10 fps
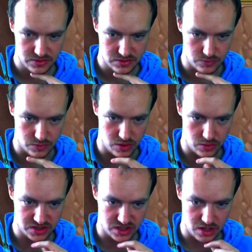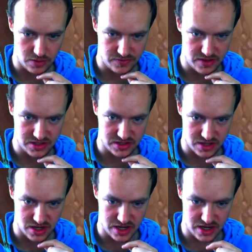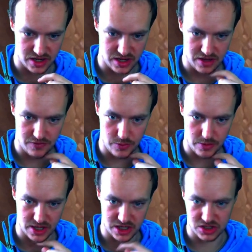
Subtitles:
We're not stealthed. This is going to hit it if we manage to